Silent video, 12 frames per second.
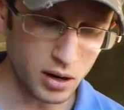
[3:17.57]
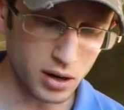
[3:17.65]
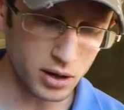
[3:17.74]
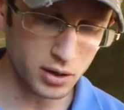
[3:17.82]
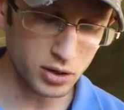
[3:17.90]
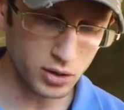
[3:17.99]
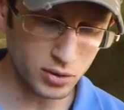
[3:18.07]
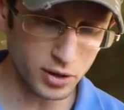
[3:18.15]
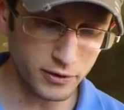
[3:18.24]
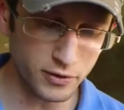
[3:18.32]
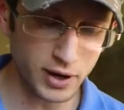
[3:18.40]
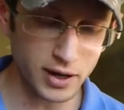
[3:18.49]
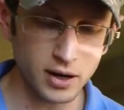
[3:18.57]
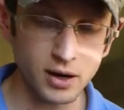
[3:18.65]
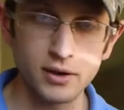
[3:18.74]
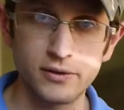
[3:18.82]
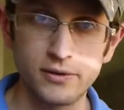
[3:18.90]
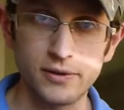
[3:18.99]
are you afraid
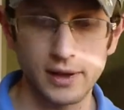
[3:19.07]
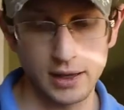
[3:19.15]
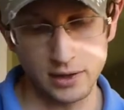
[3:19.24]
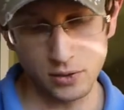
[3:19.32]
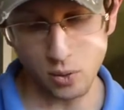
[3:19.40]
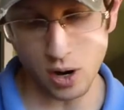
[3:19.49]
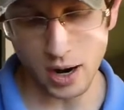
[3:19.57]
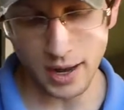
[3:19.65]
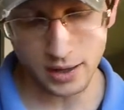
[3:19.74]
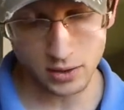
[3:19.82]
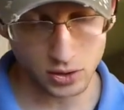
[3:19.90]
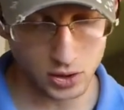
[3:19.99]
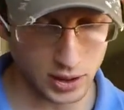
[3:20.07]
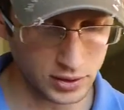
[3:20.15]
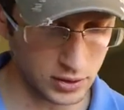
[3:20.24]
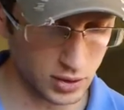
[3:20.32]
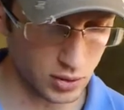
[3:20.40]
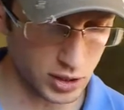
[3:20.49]
of and why? She
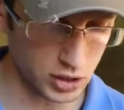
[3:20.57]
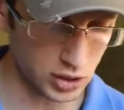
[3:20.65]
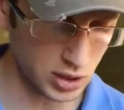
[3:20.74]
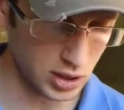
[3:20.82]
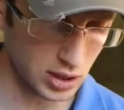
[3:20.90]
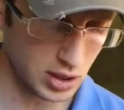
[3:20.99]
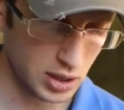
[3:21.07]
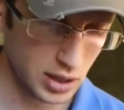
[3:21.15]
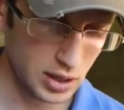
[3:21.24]
asks a question.